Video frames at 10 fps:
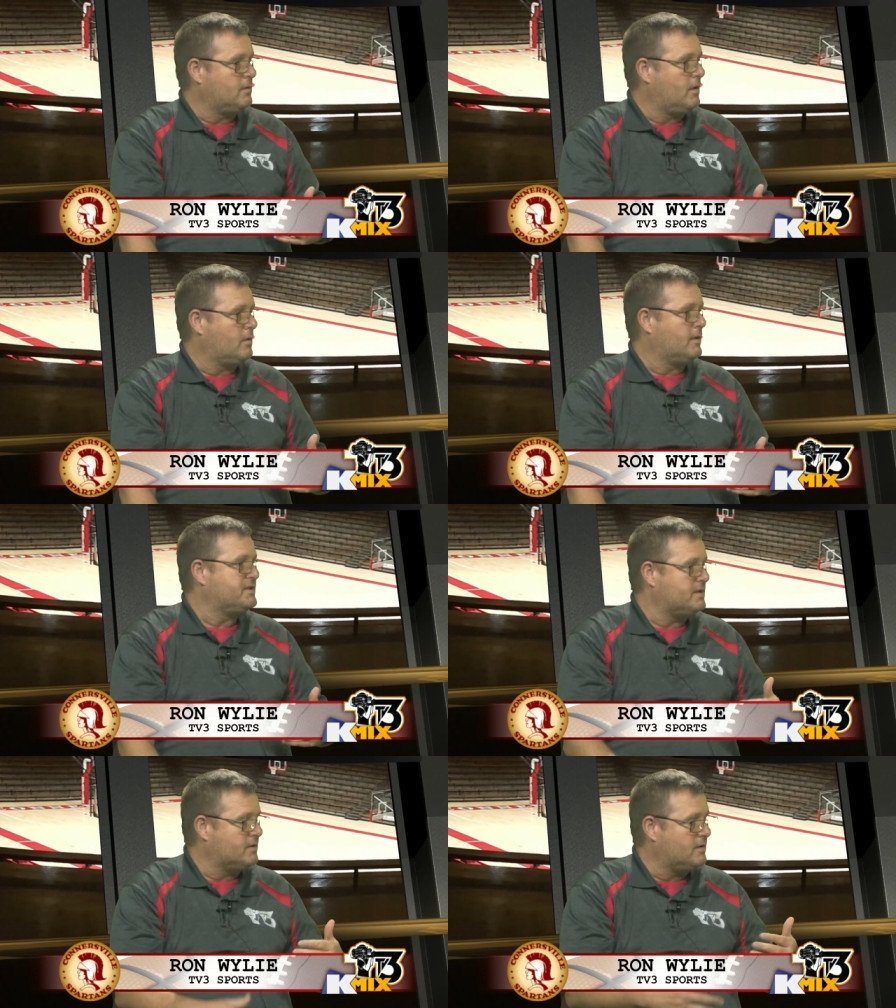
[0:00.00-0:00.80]
You know,
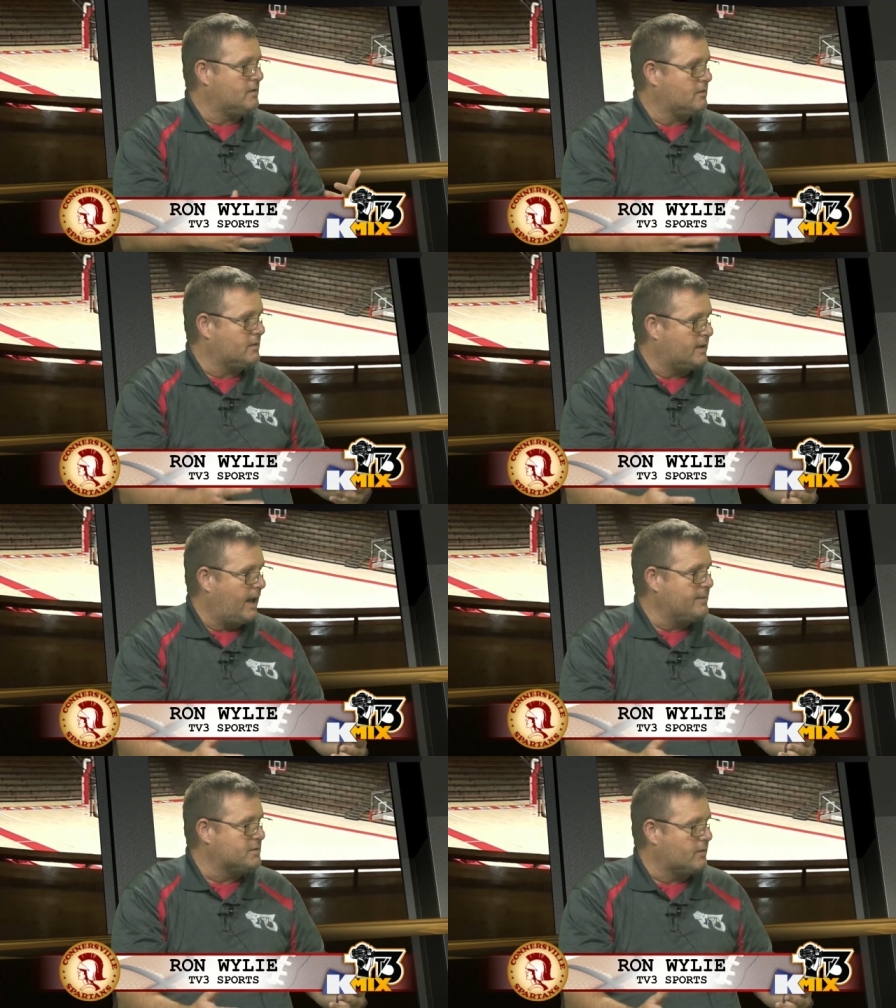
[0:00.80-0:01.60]
listening to you during the
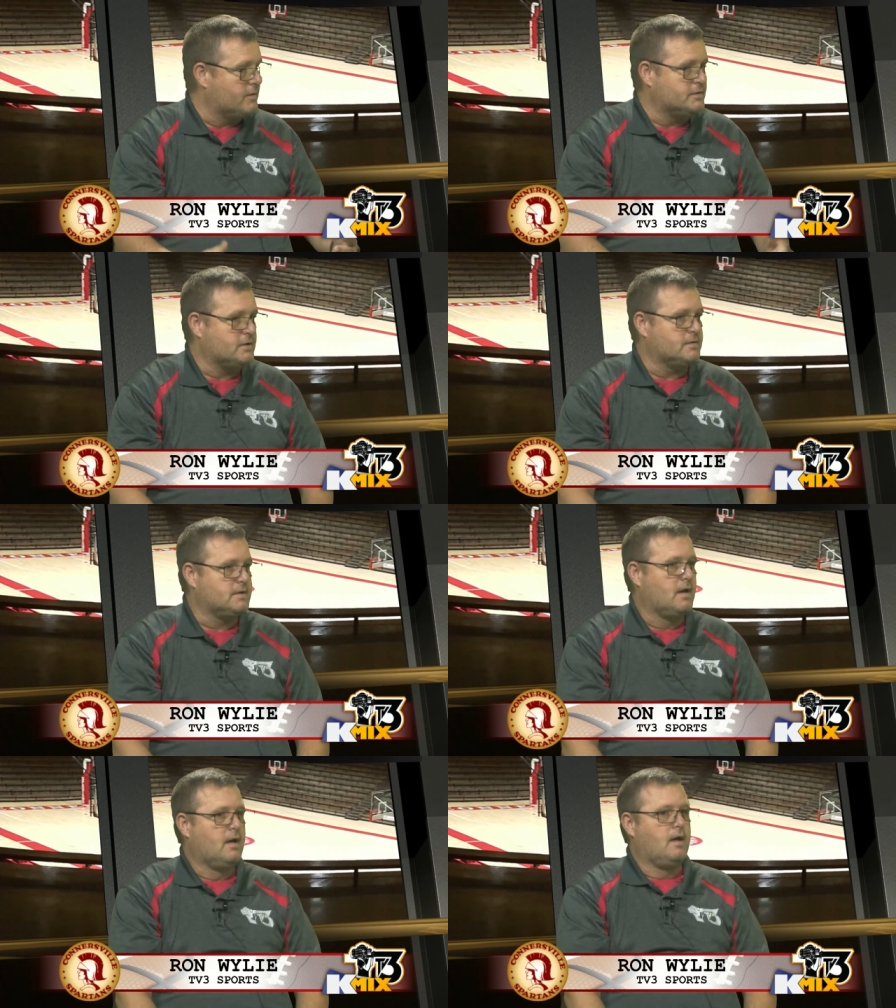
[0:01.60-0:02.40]
games all those years,
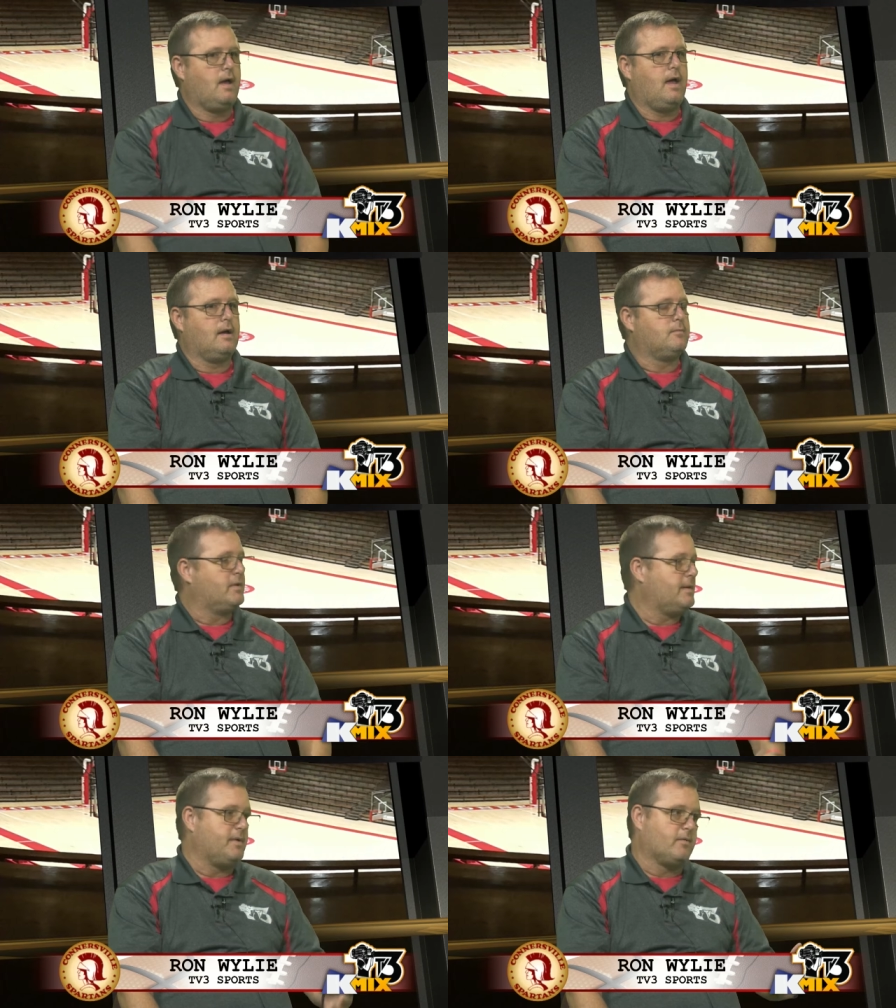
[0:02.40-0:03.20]
and
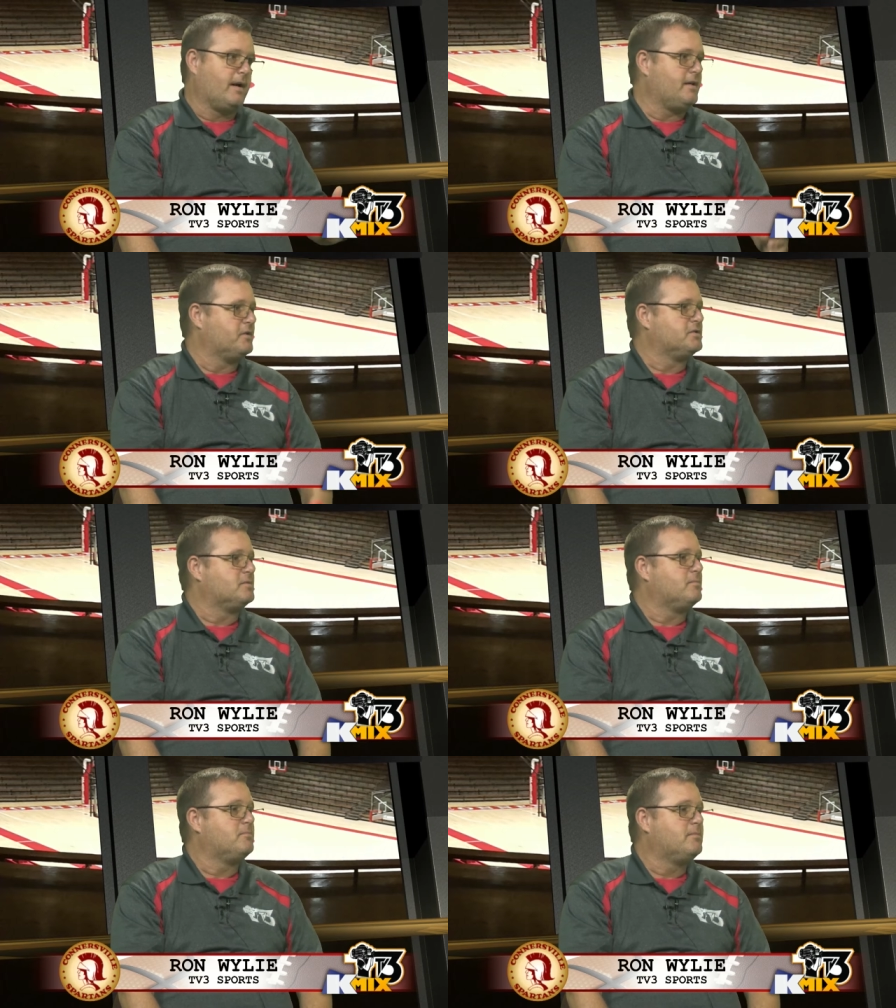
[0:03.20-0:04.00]
believe me, radio
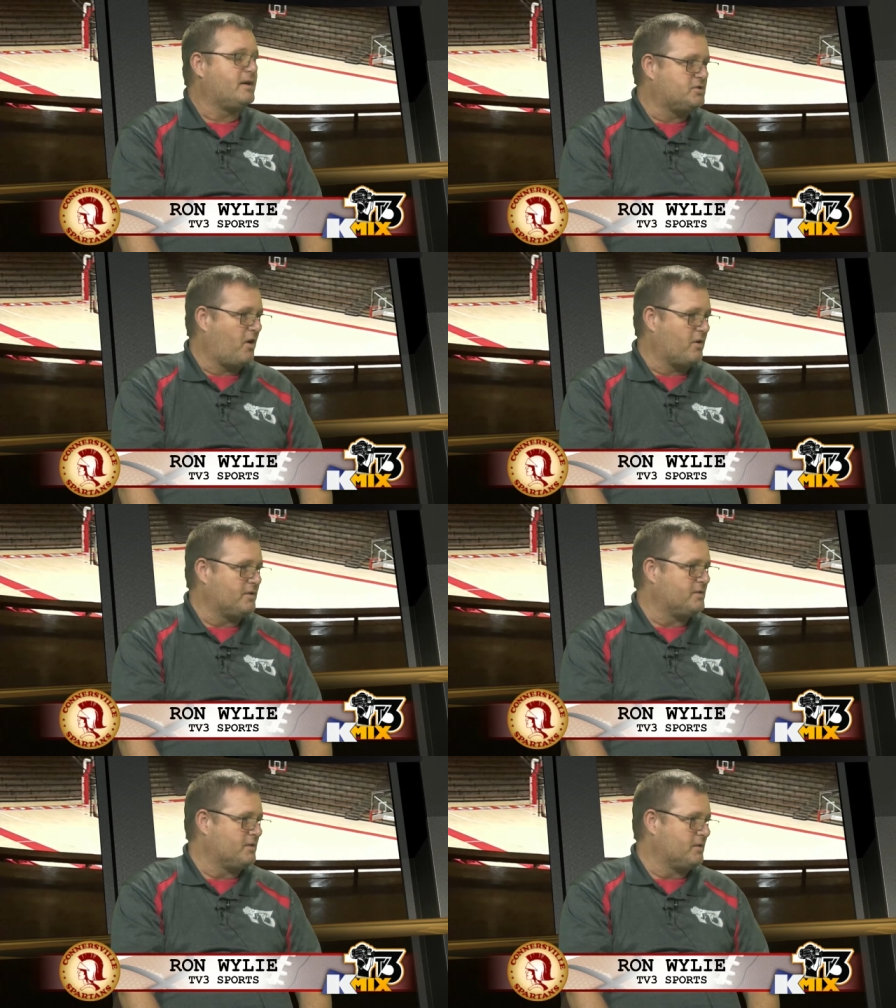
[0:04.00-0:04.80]
is much
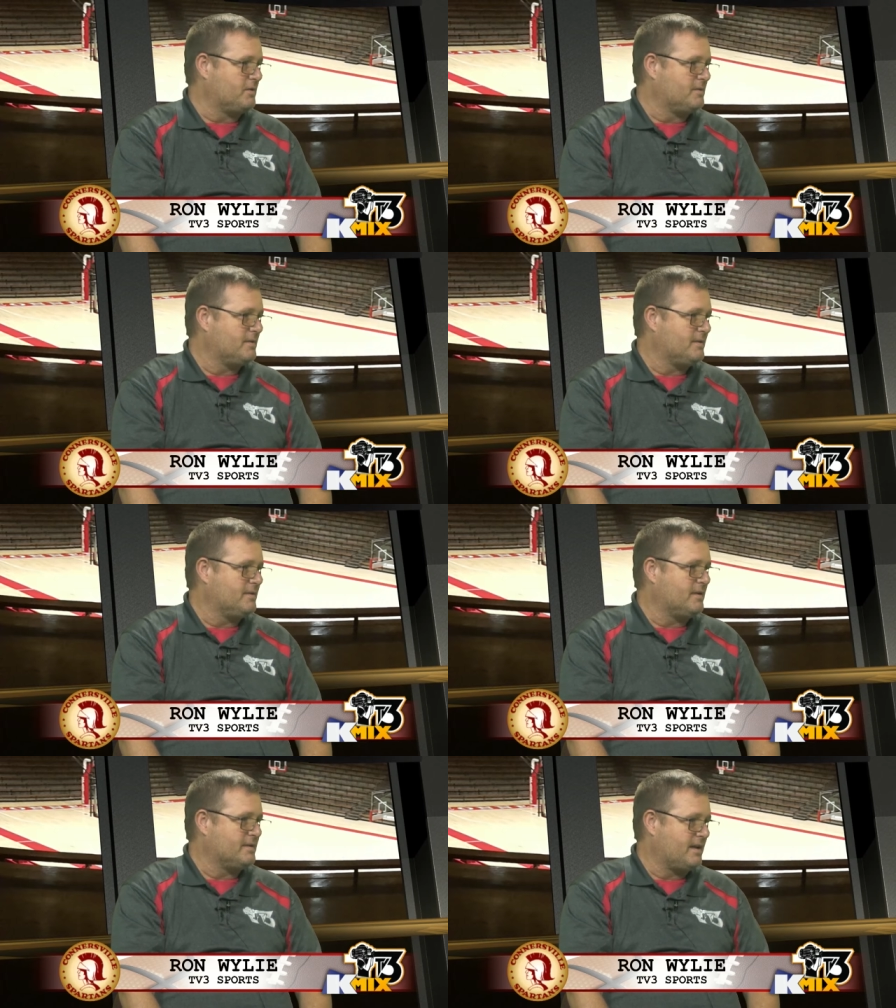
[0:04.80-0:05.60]
harder to do
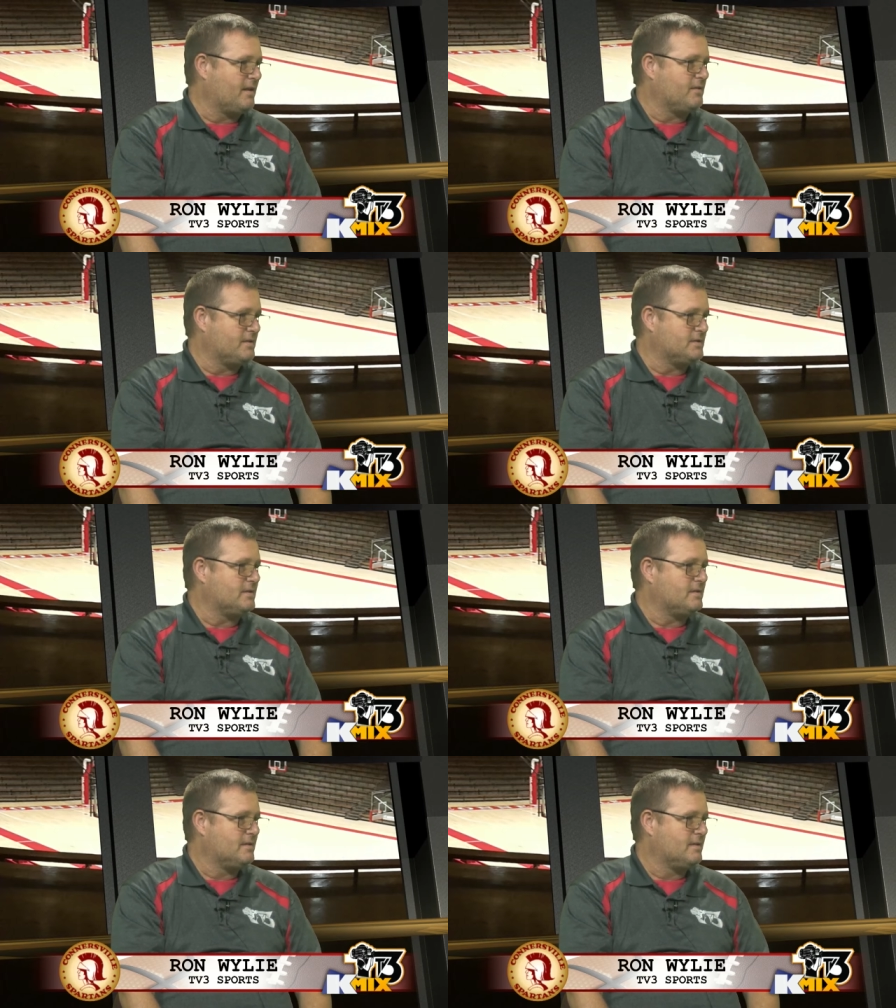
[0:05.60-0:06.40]
than television.
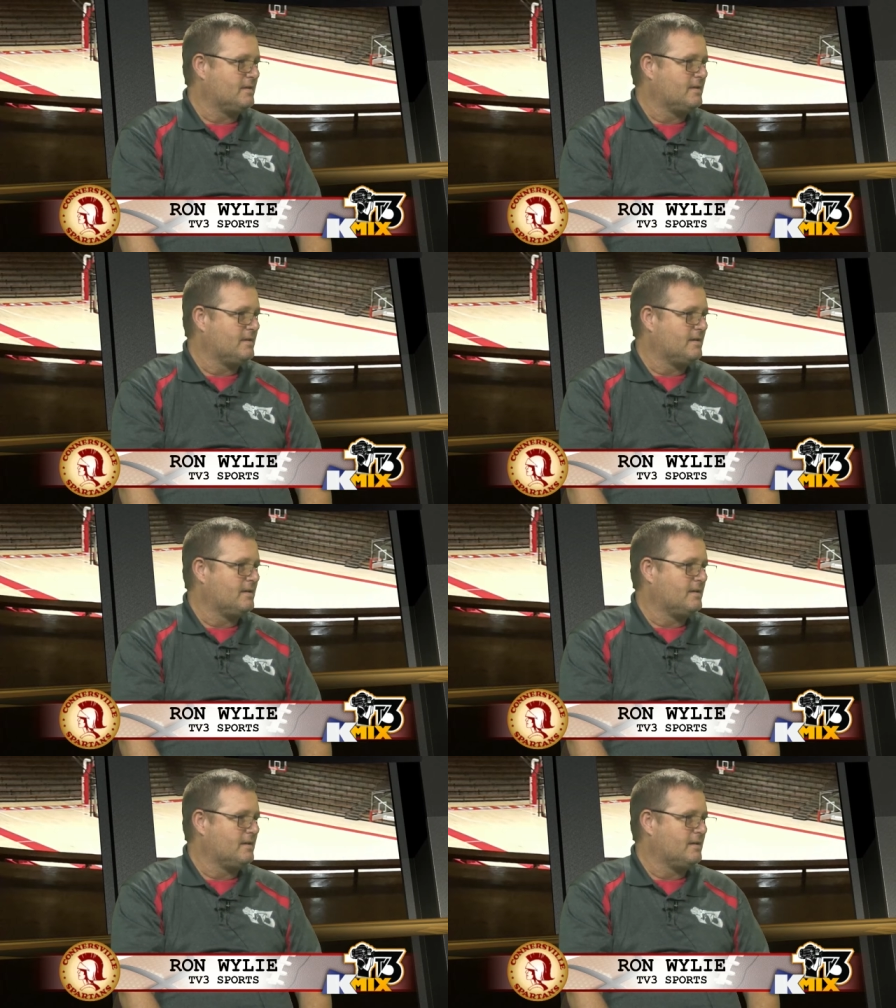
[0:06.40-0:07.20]

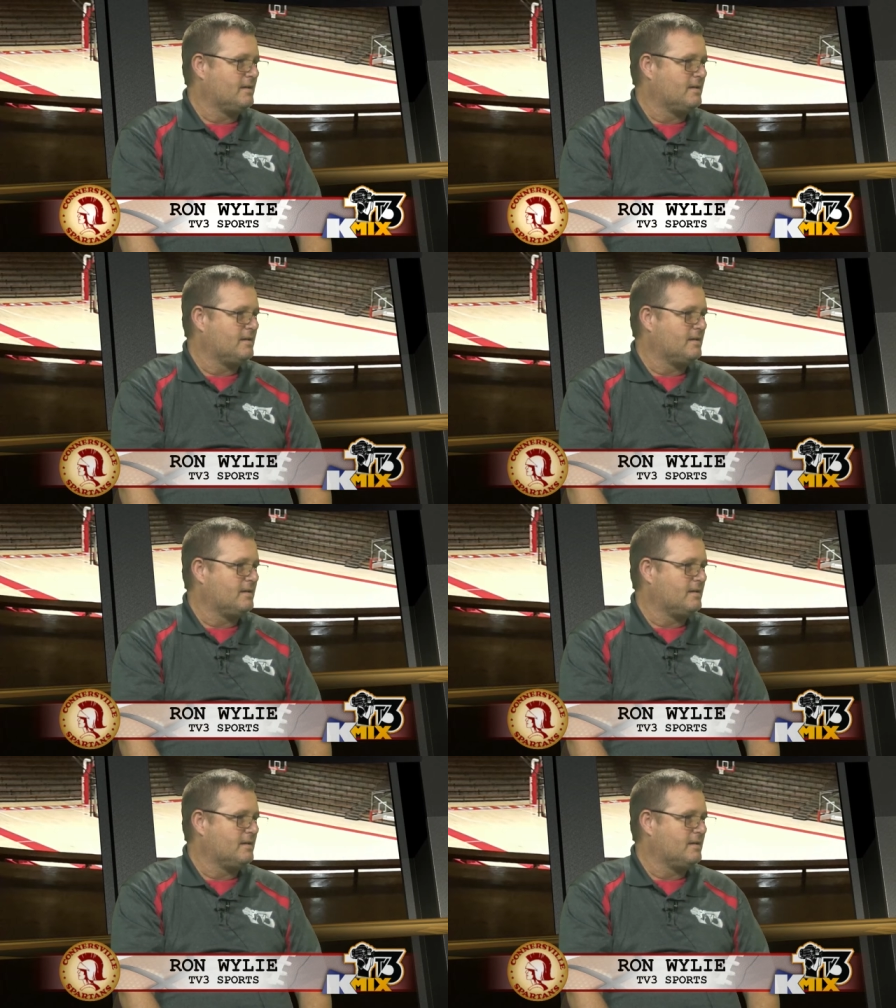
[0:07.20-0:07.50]
Well,